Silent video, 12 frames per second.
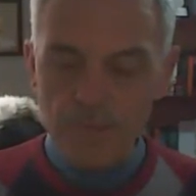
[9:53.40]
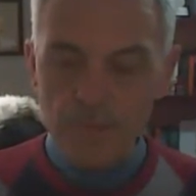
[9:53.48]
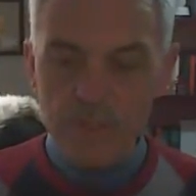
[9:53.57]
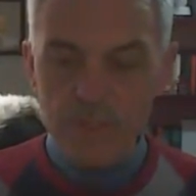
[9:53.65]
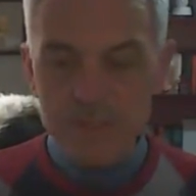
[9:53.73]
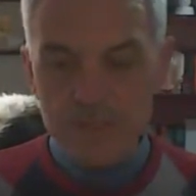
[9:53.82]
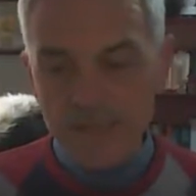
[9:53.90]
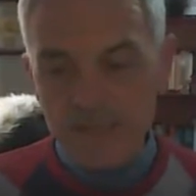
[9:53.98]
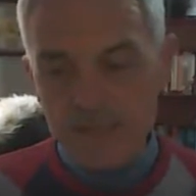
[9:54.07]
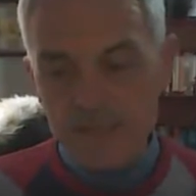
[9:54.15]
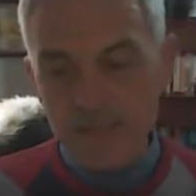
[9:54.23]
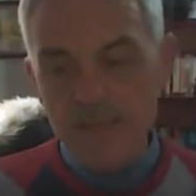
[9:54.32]
when he
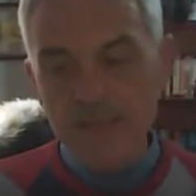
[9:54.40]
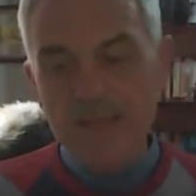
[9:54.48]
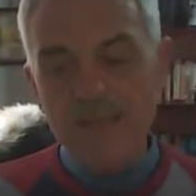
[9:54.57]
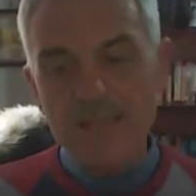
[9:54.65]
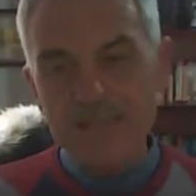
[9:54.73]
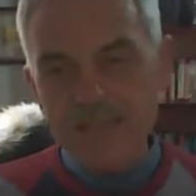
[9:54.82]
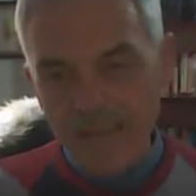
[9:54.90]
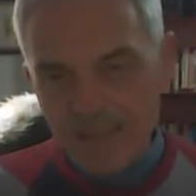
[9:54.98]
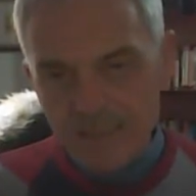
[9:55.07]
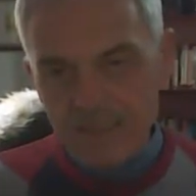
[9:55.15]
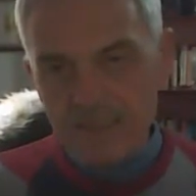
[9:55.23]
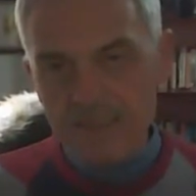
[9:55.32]
says, "A
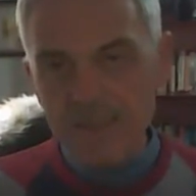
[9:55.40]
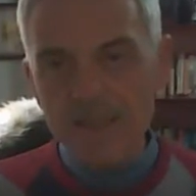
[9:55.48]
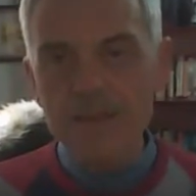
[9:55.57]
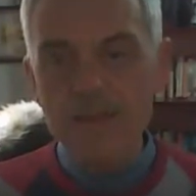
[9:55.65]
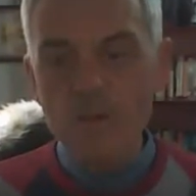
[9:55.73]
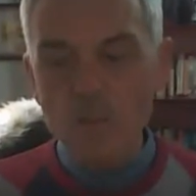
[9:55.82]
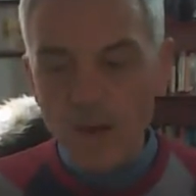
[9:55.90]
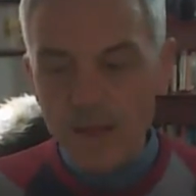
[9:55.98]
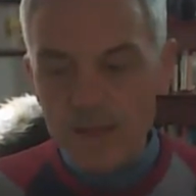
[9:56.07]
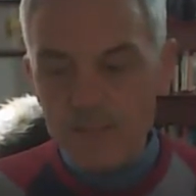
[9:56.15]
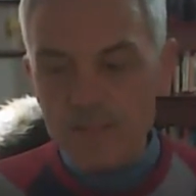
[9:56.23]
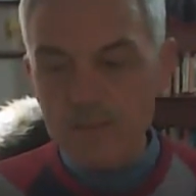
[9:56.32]
sadder and a
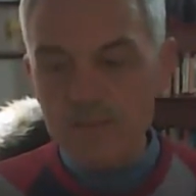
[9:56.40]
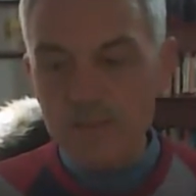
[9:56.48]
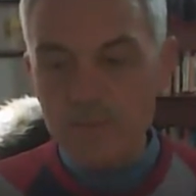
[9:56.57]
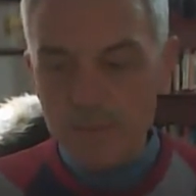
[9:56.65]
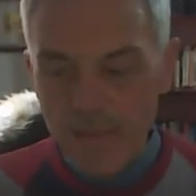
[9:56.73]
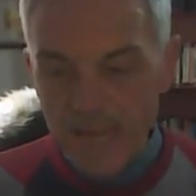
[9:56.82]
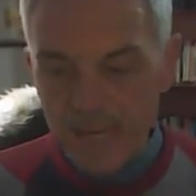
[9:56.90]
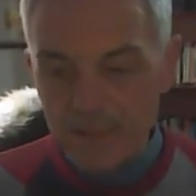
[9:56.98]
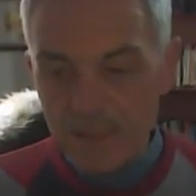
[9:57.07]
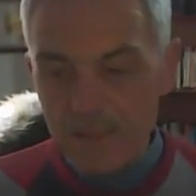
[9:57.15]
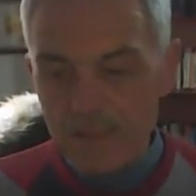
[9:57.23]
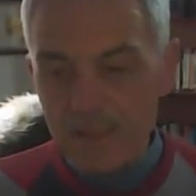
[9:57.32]
wiser man,